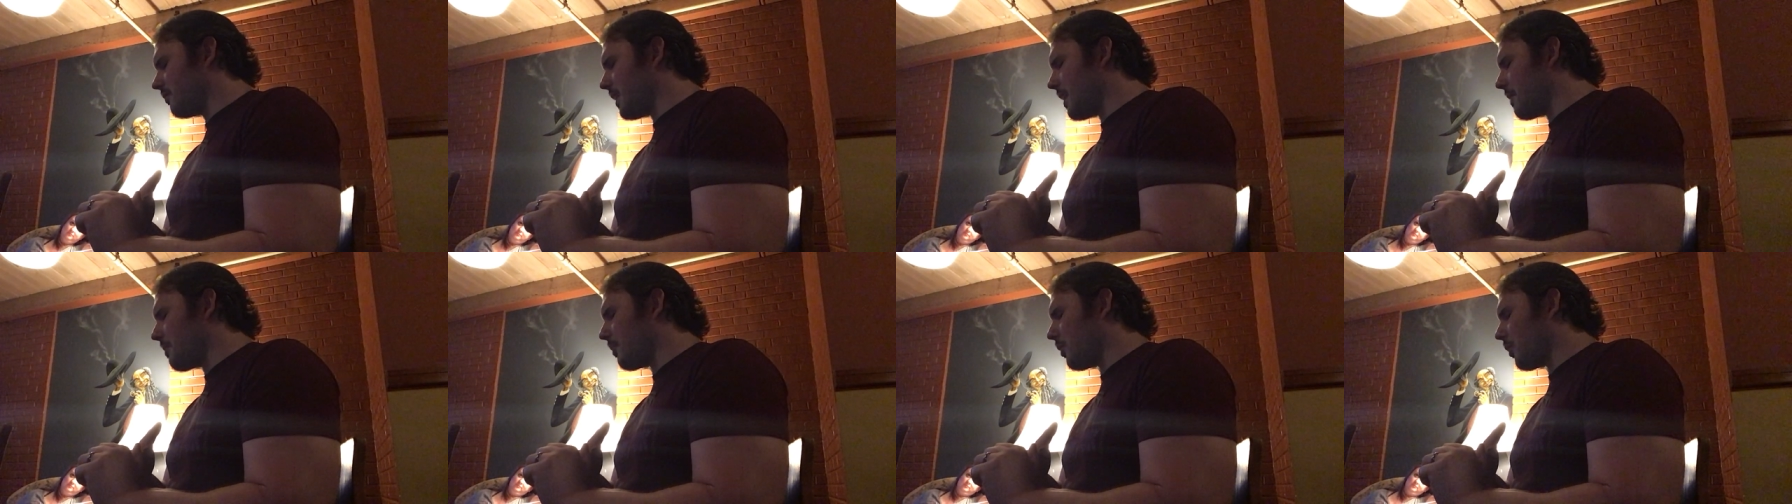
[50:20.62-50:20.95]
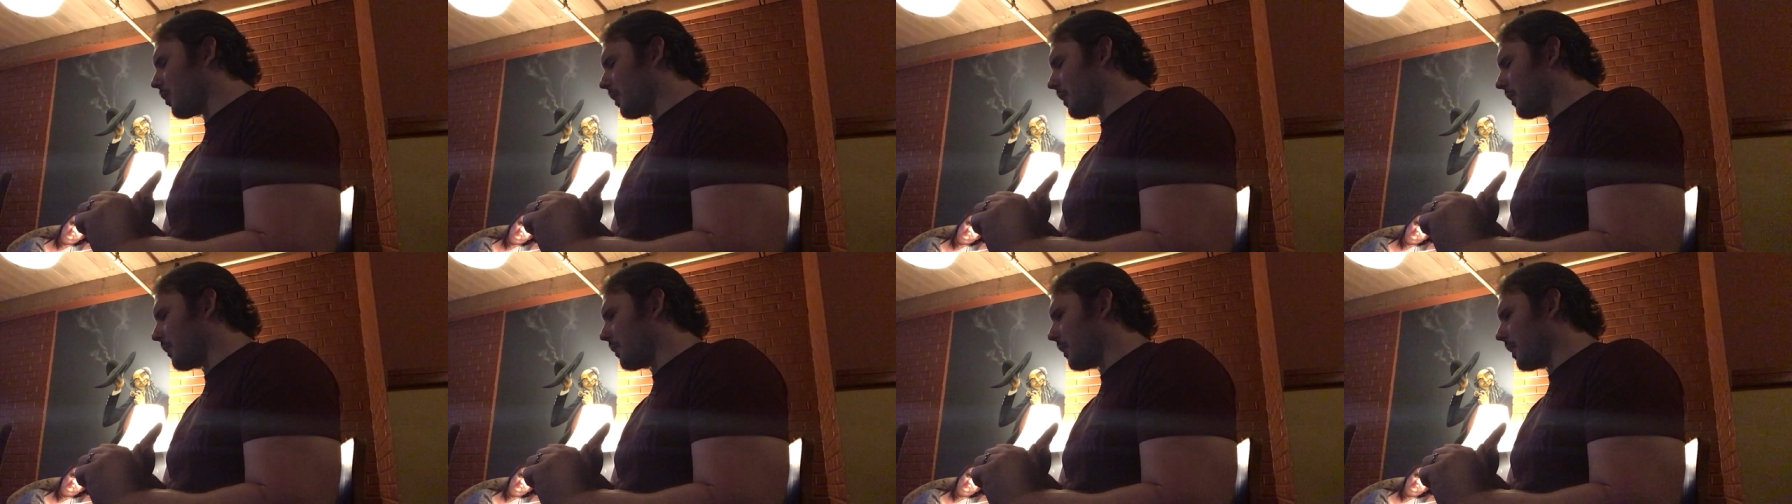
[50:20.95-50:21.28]

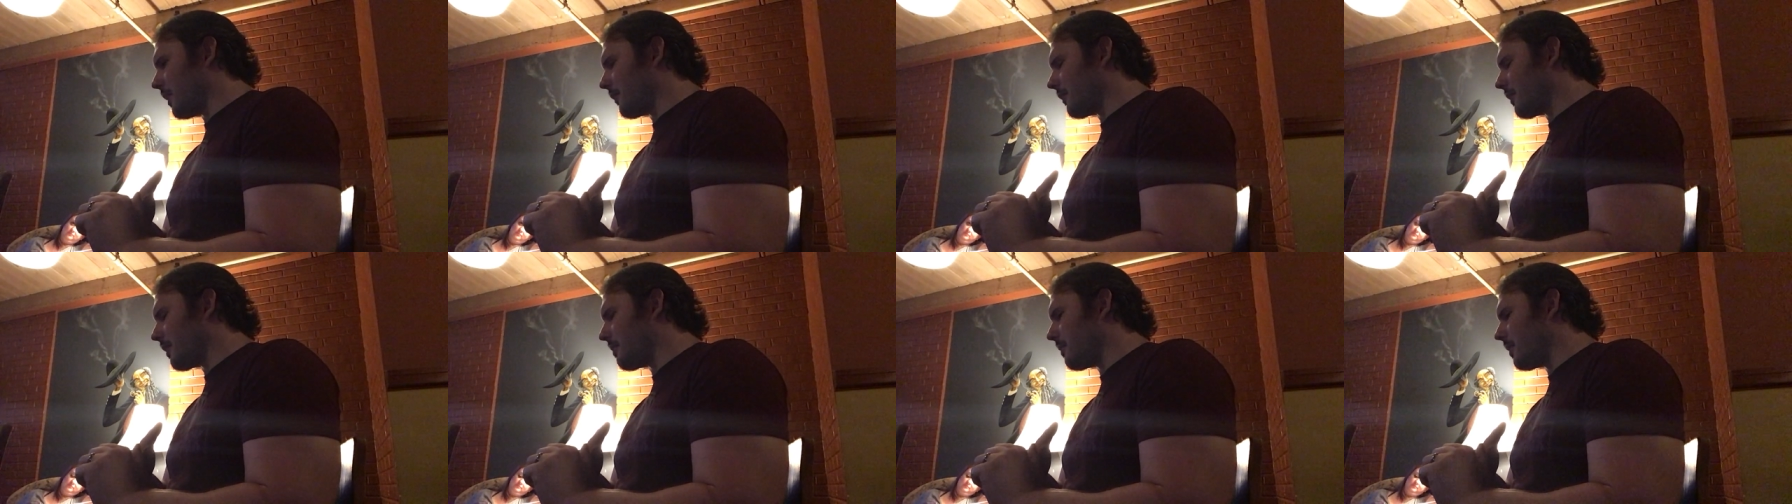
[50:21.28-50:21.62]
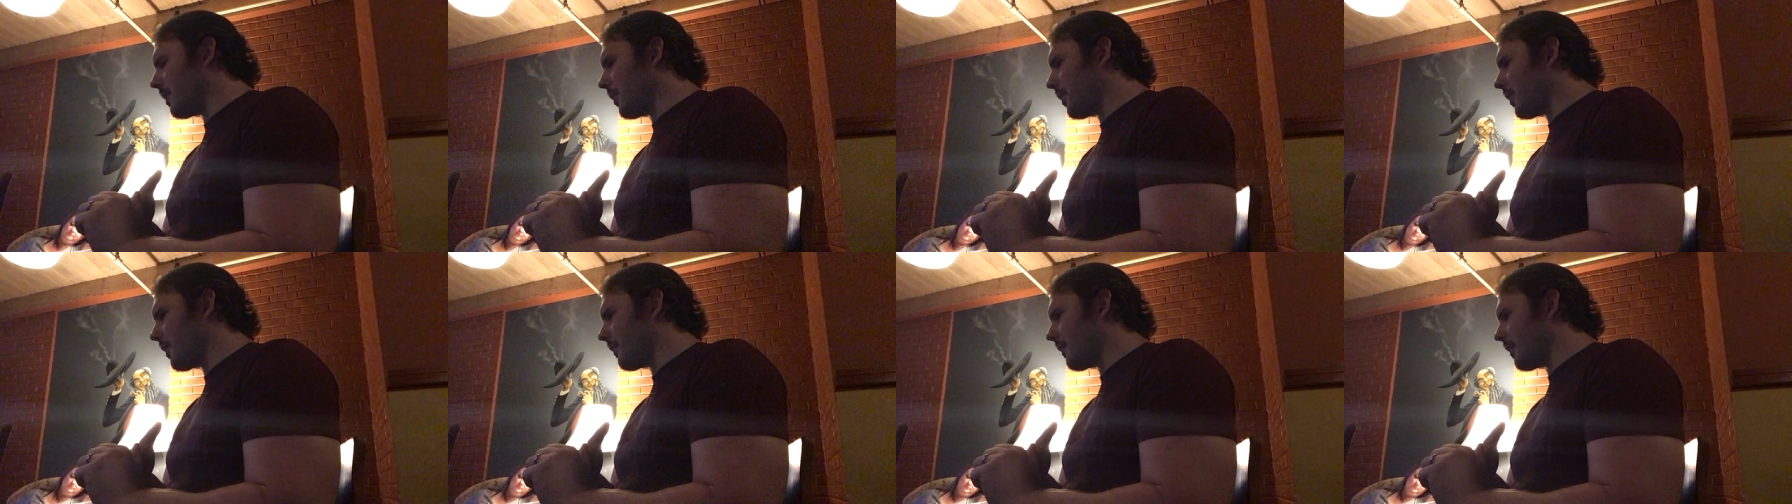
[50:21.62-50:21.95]
important one for
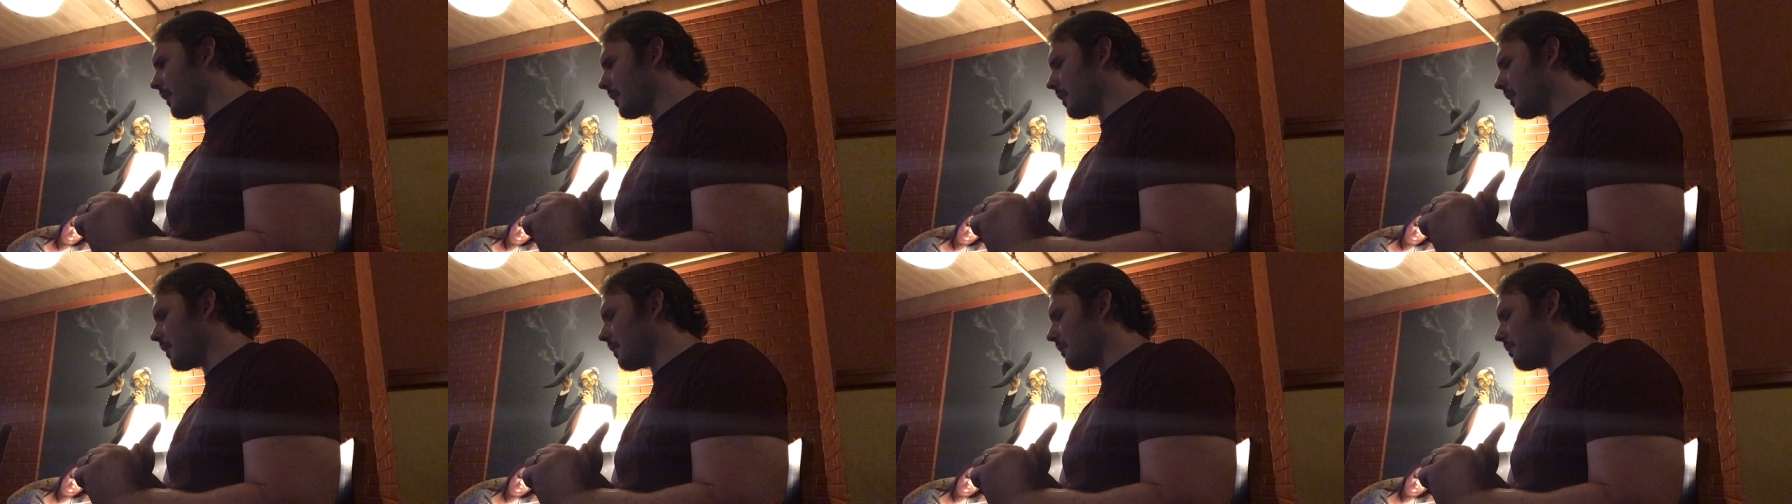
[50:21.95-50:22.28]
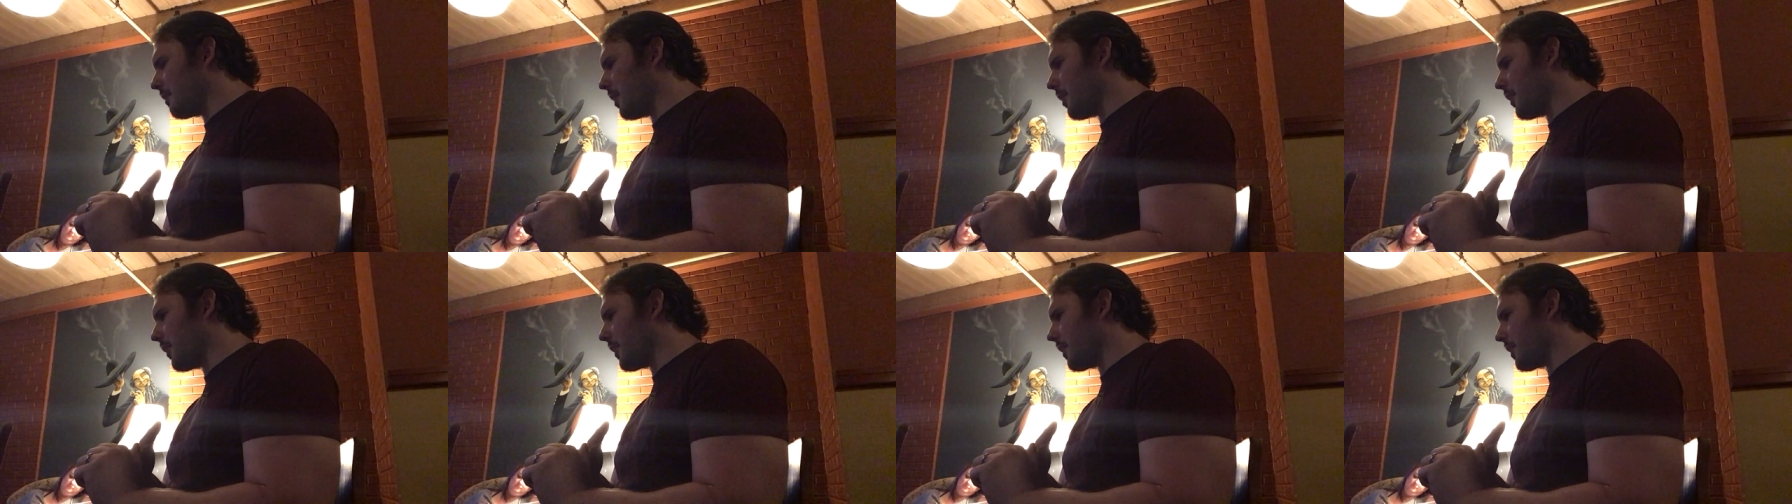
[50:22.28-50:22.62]
both of our
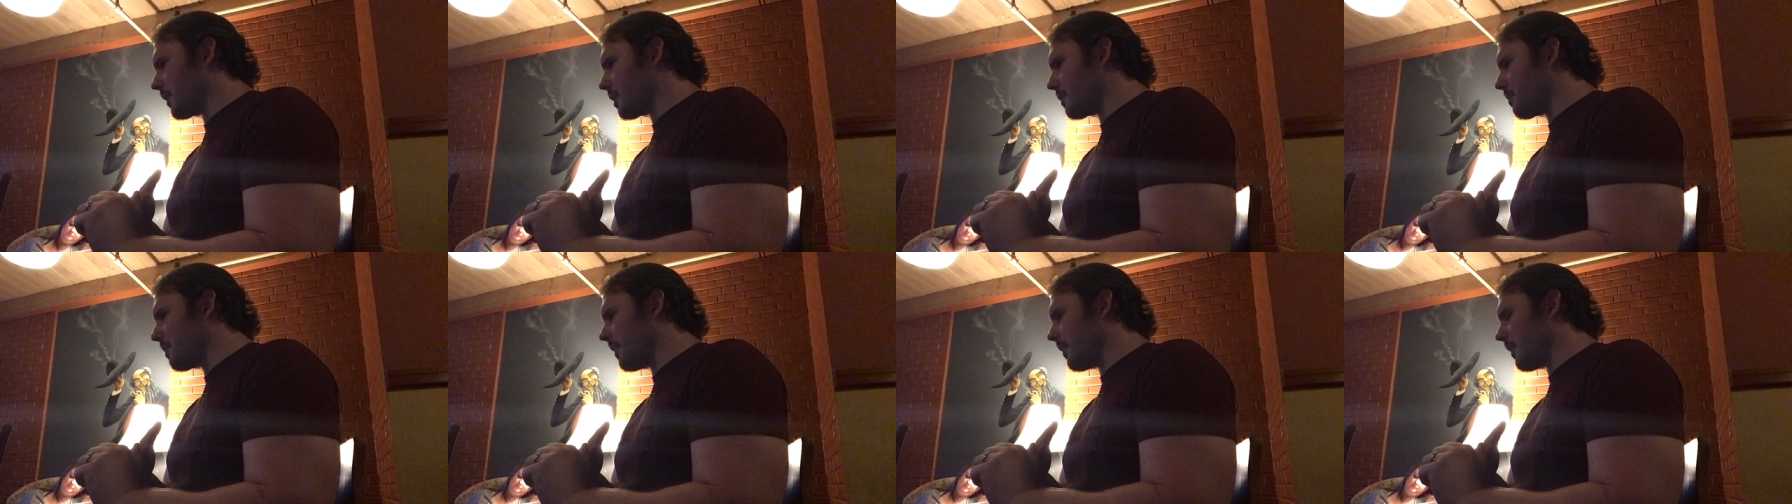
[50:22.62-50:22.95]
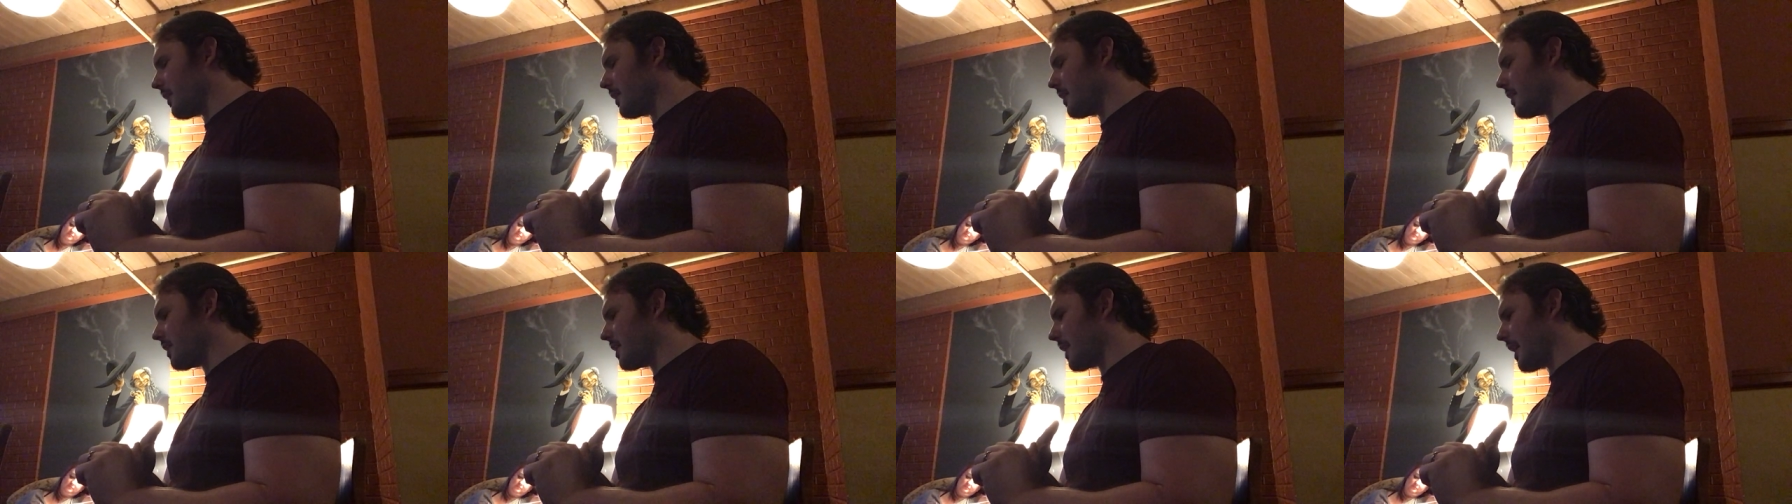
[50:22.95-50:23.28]
both our
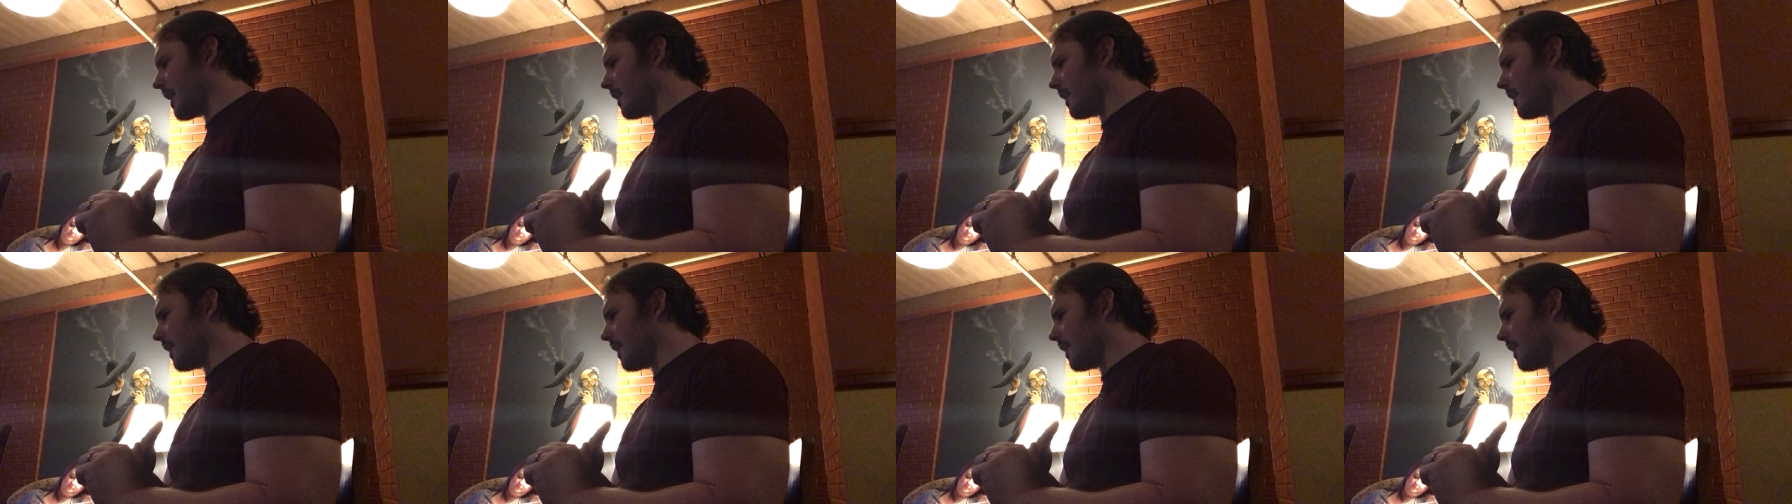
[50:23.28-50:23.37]
spirits